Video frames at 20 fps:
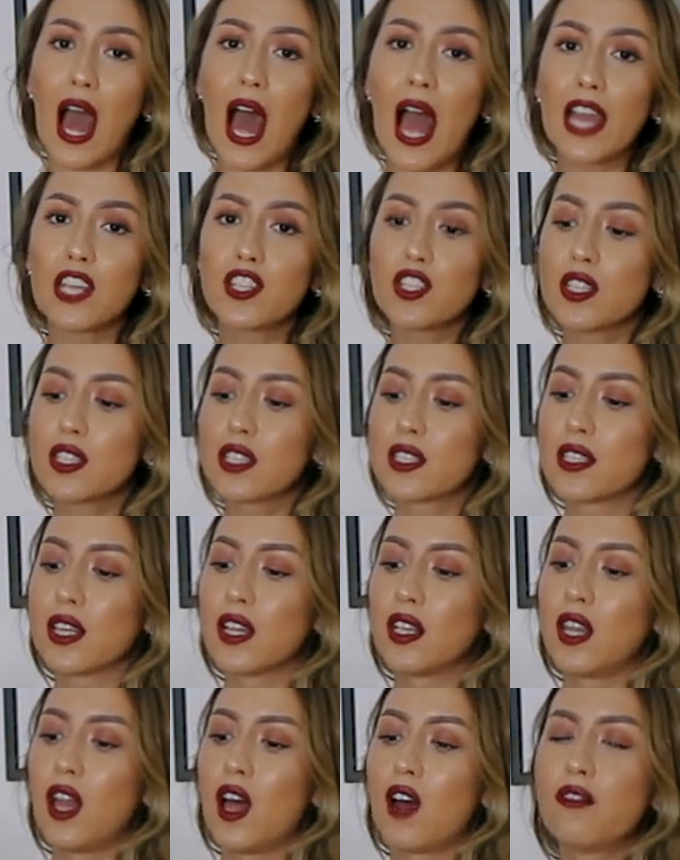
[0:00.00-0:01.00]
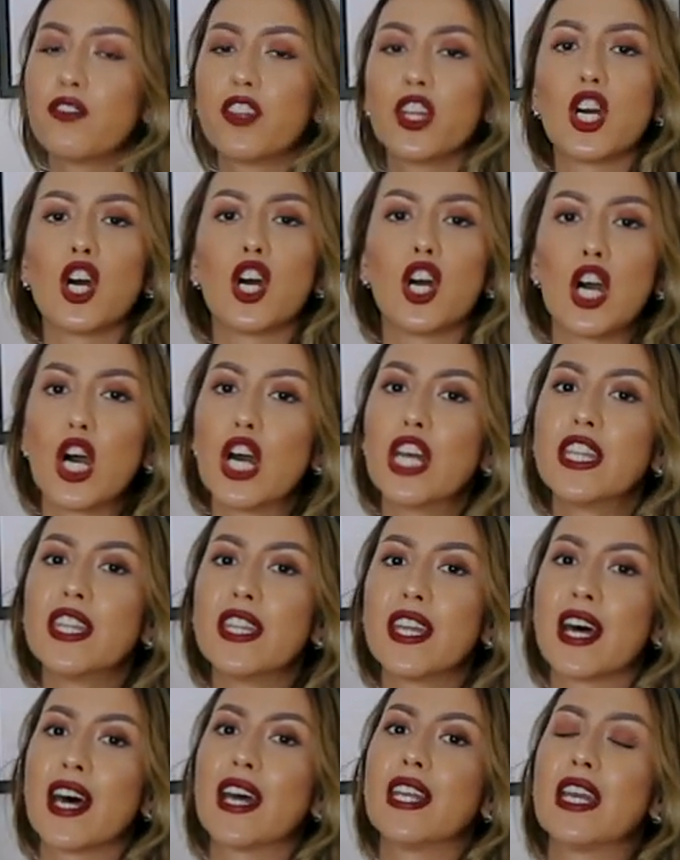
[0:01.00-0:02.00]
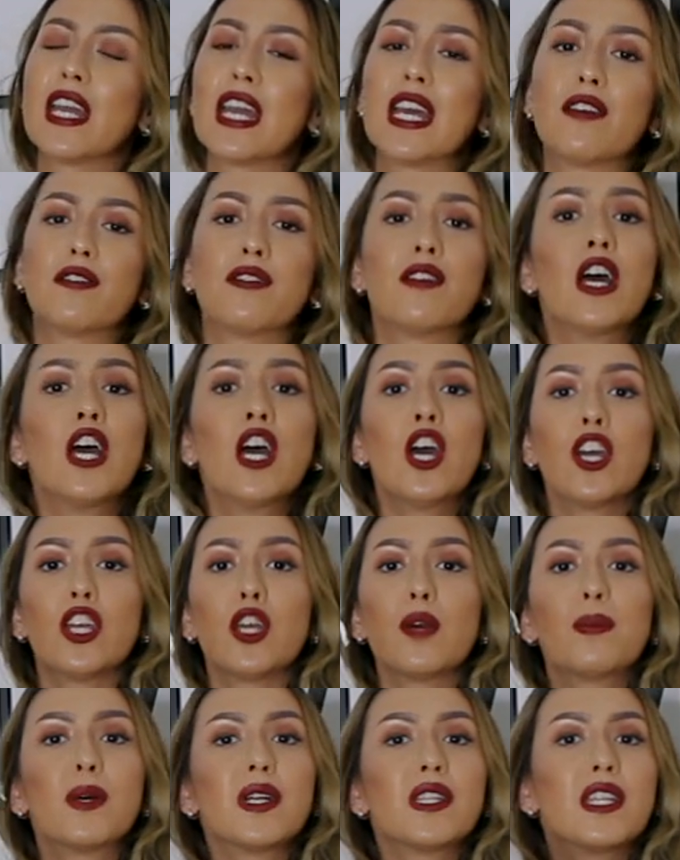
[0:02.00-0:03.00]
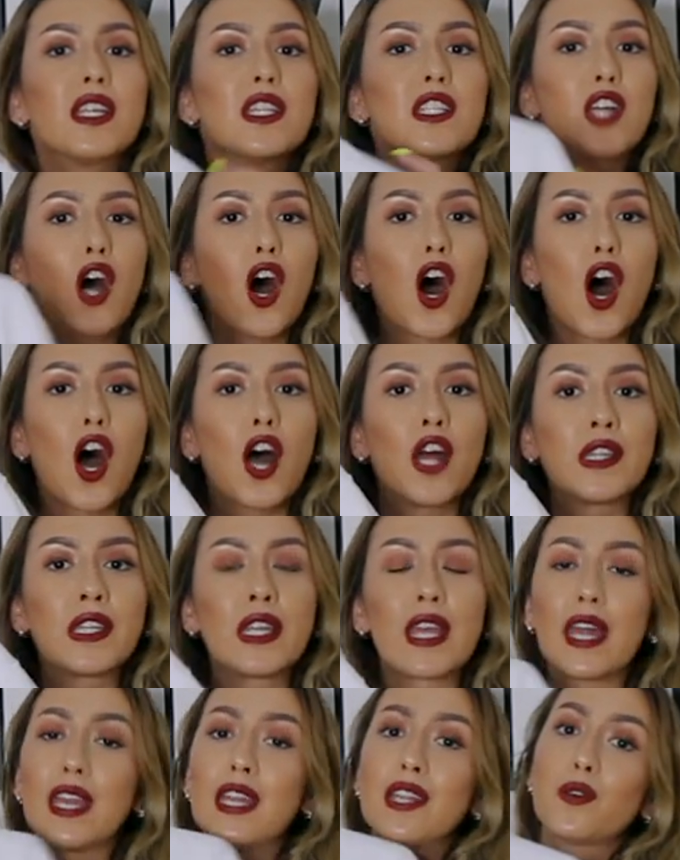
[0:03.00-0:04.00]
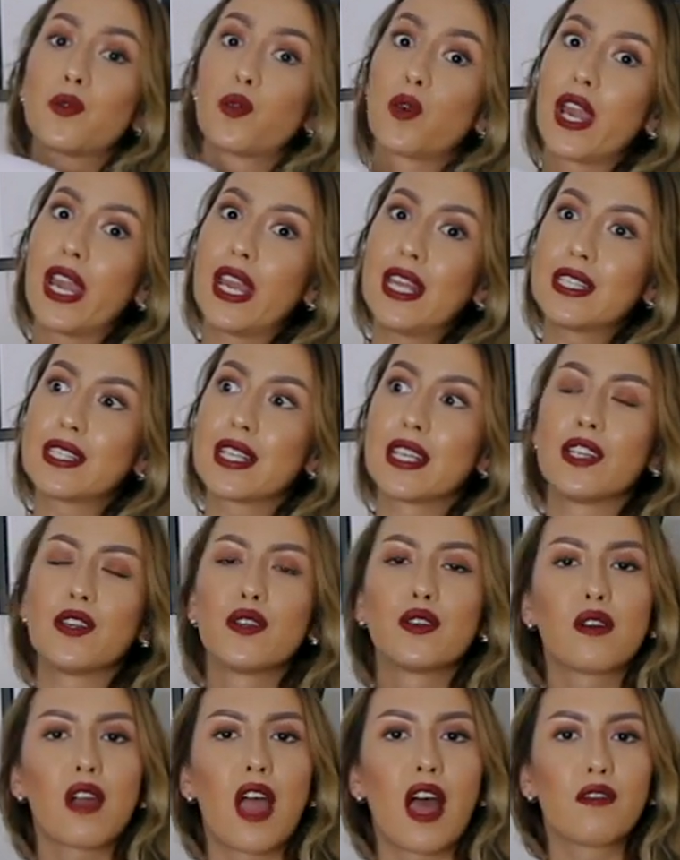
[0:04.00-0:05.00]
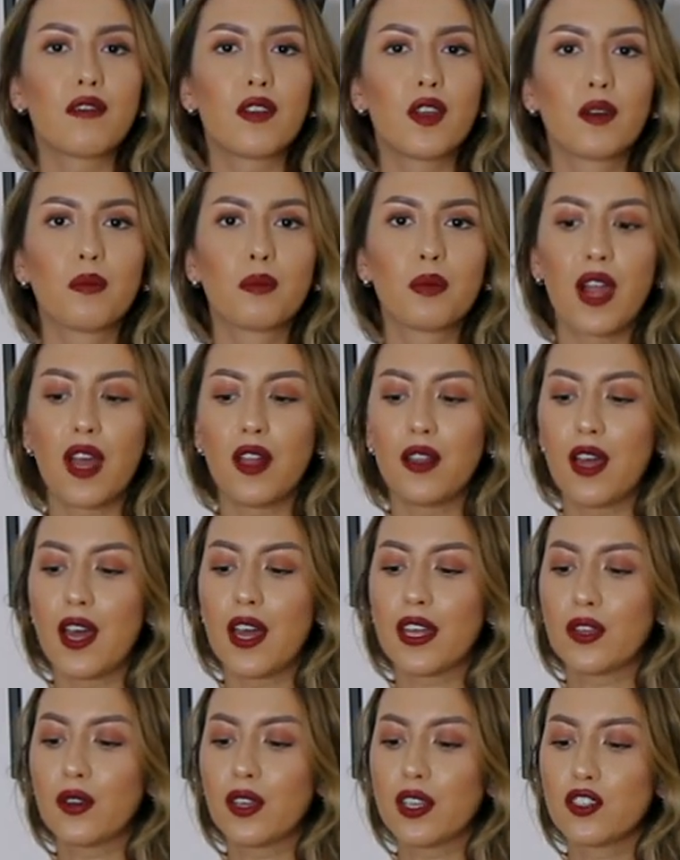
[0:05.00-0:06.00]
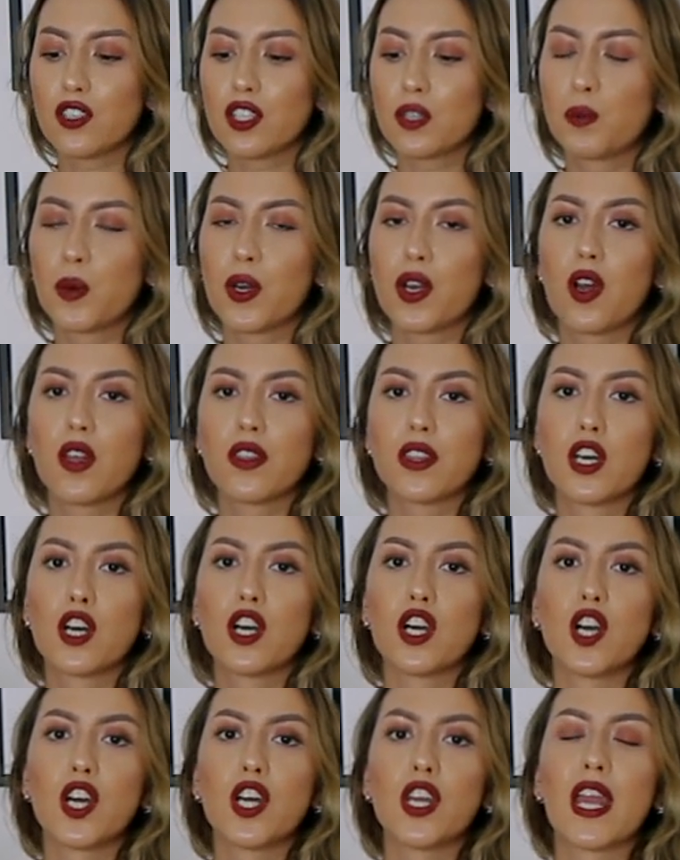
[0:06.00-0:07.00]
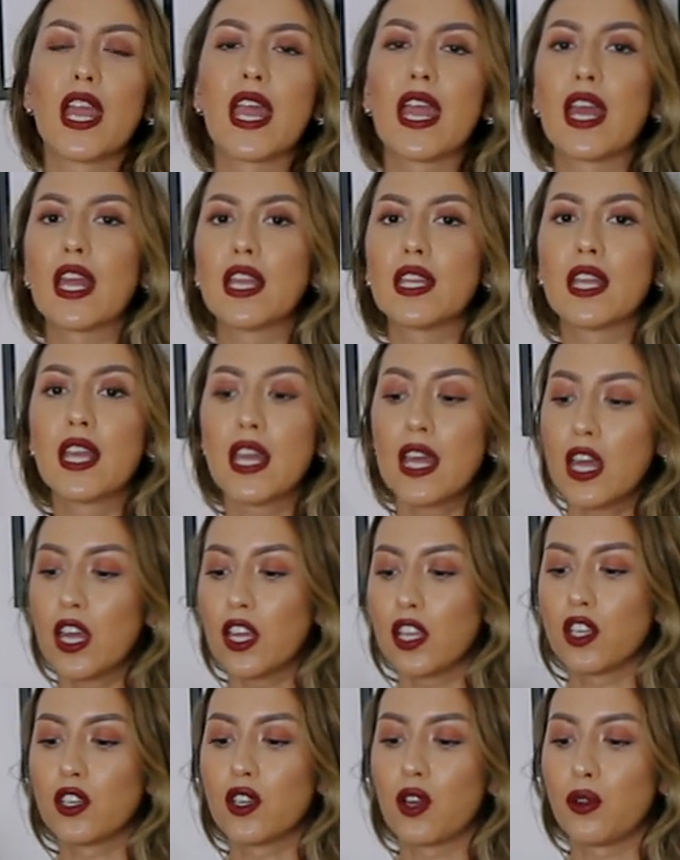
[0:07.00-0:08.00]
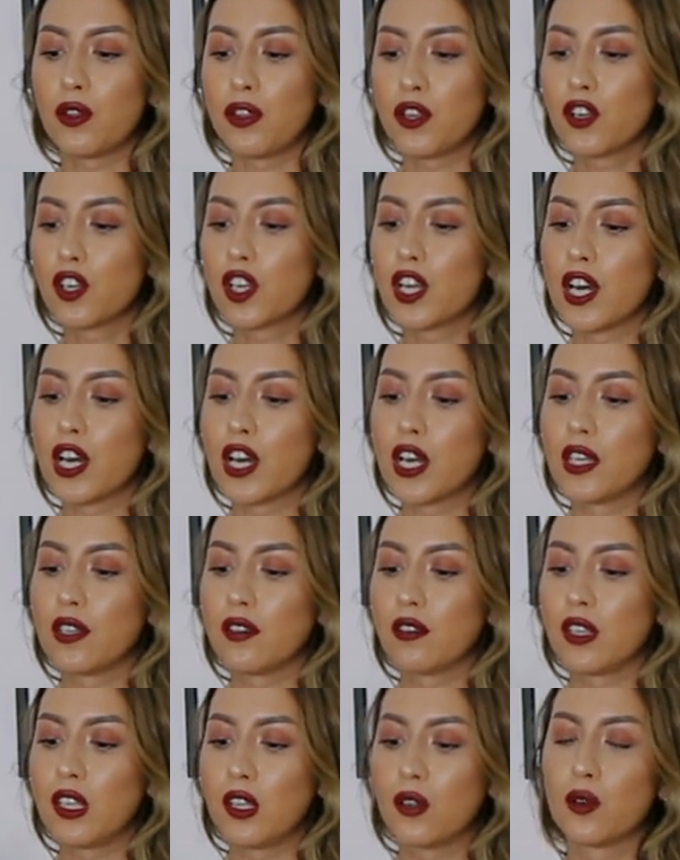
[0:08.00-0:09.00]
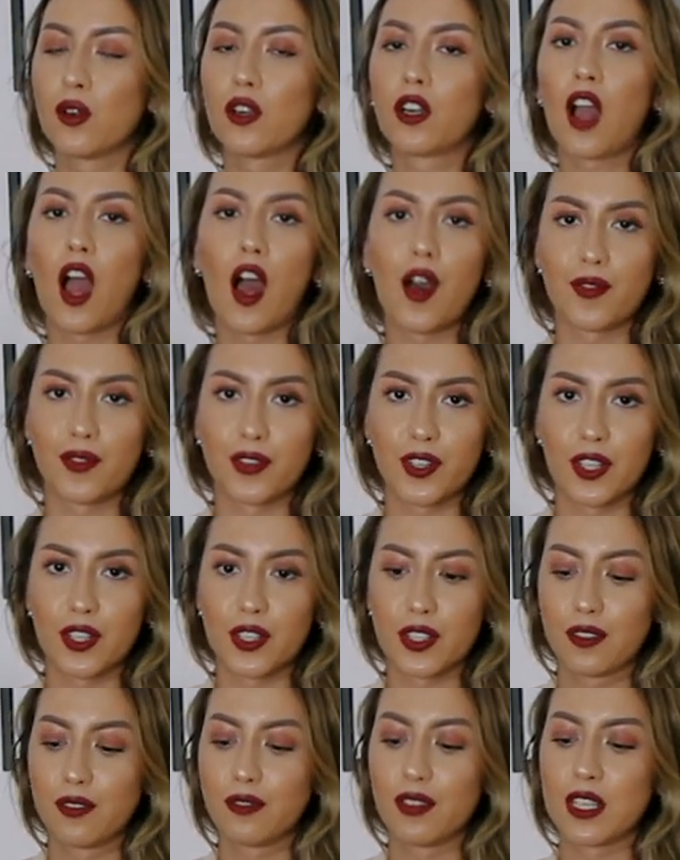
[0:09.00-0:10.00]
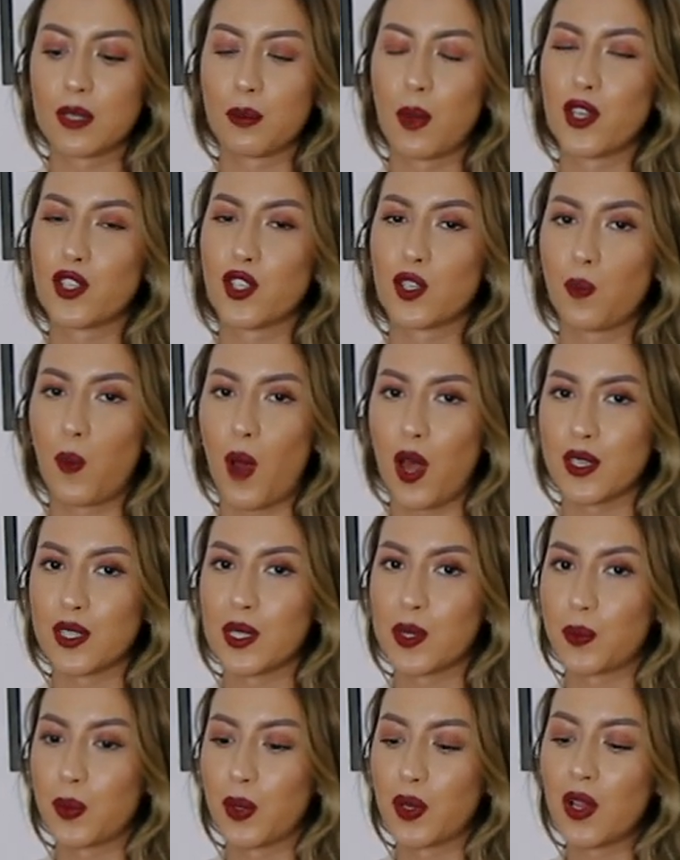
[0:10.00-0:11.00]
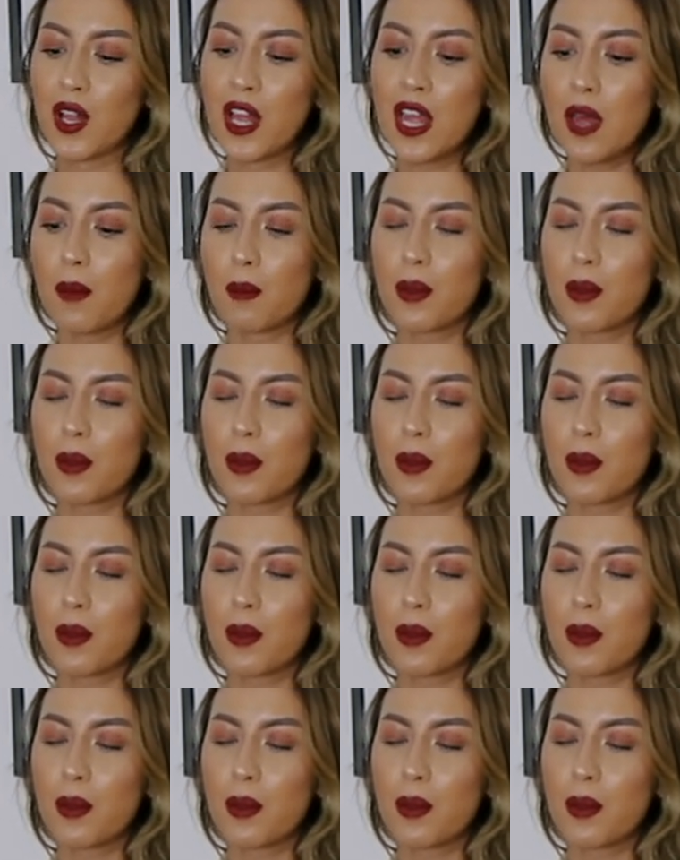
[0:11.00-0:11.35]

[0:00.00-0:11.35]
I just love the hood that if you put this on and it rains and you don't have your umbrella, you can just put on the hood and you know, you're good. You are covered as much as possible.